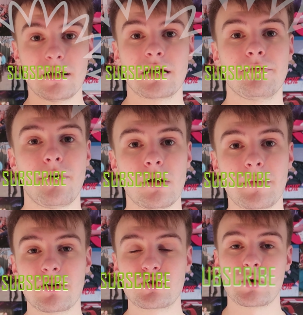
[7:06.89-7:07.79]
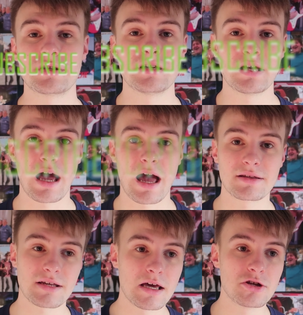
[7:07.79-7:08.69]
You can follow me on Twitter
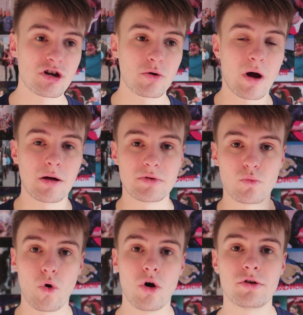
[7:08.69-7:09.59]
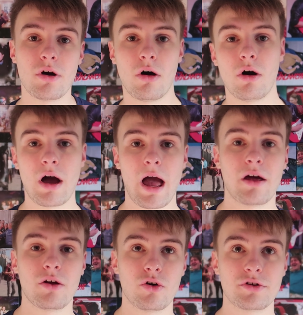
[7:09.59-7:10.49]
at AJWildman1 or
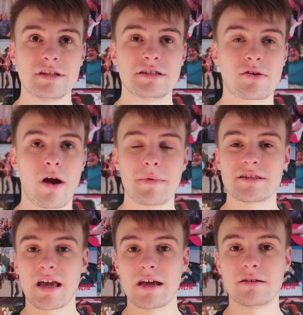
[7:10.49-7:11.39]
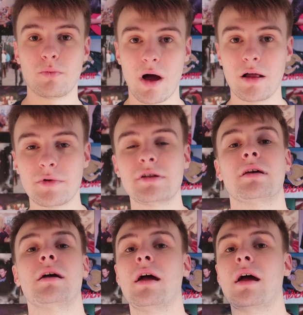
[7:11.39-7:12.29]
on Instagram as Aiden Wildman.
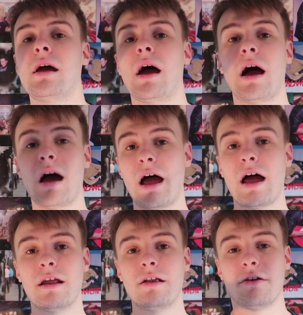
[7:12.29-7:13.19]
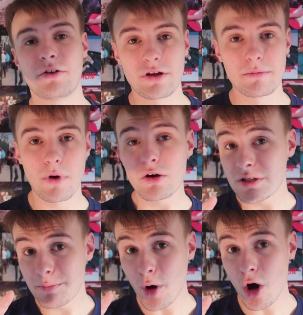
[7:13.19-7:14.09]
And
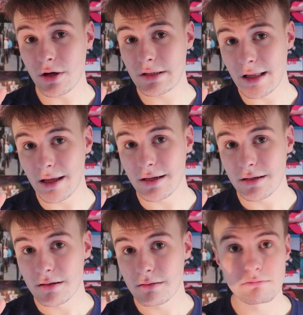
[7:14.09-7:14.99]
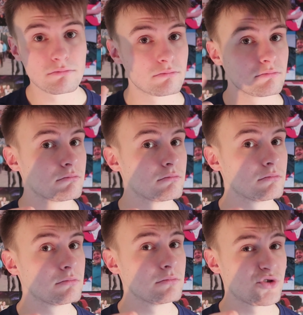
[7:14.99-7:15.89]
most importantly,
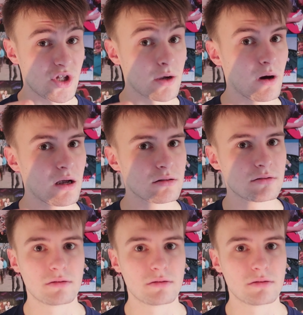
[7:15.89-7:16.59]
stay wild.